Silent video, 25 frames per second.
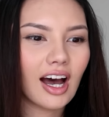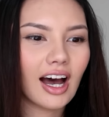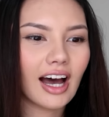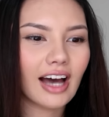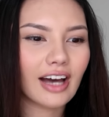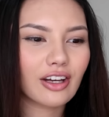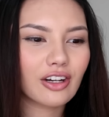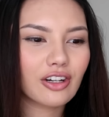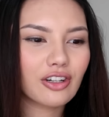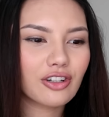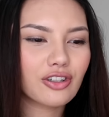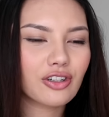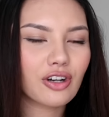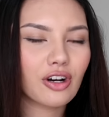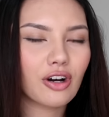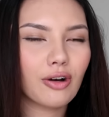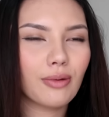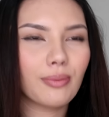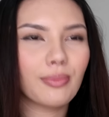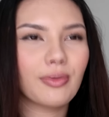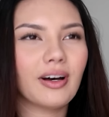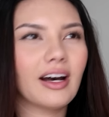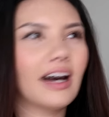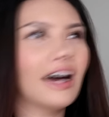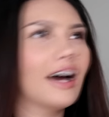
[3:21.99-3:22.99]
I got a
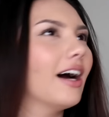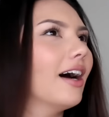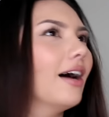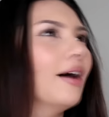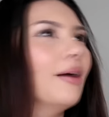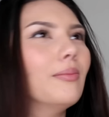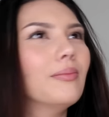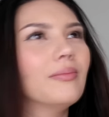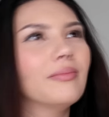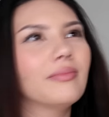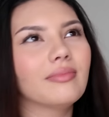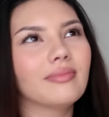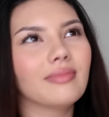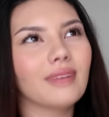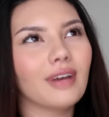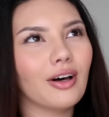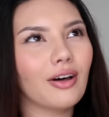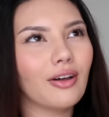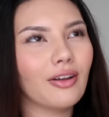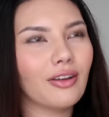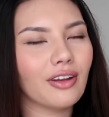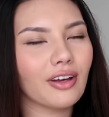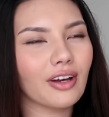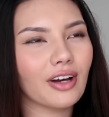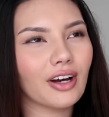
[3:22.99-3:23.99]
job
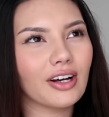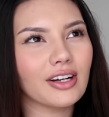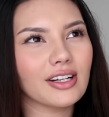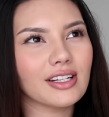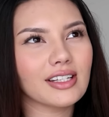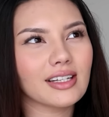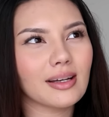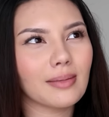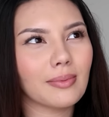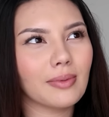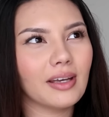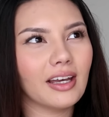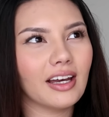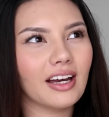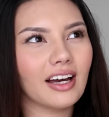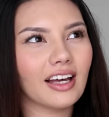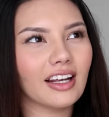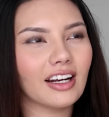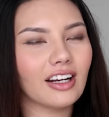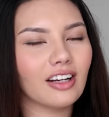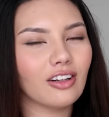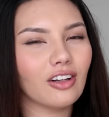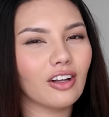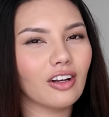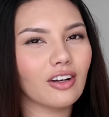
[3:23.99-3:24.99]
on the coast up here
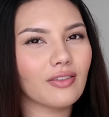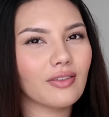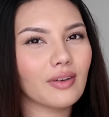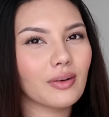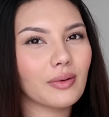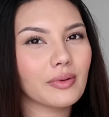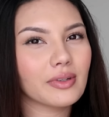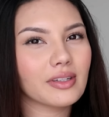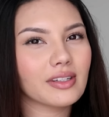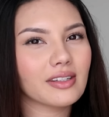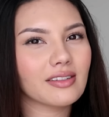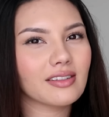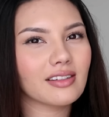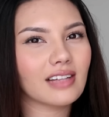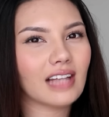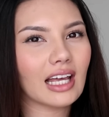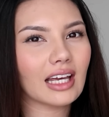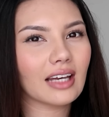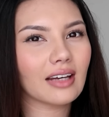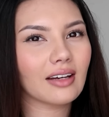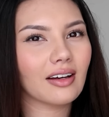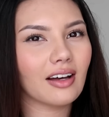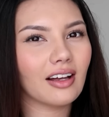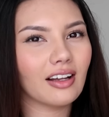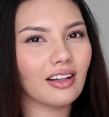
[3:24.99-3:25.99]
and a lot of it was
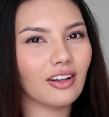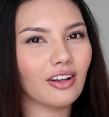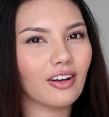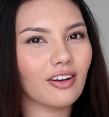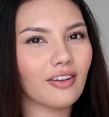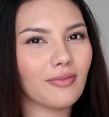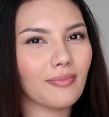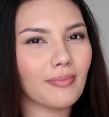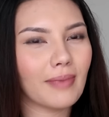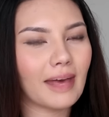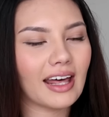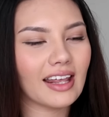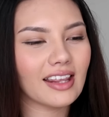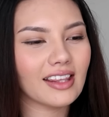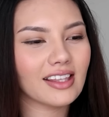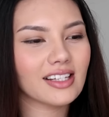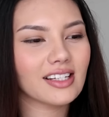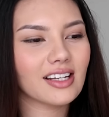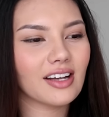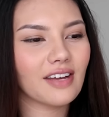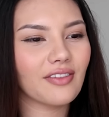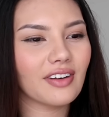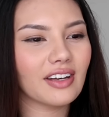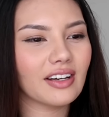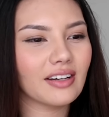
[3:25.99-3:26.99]
like a lot of math stuff.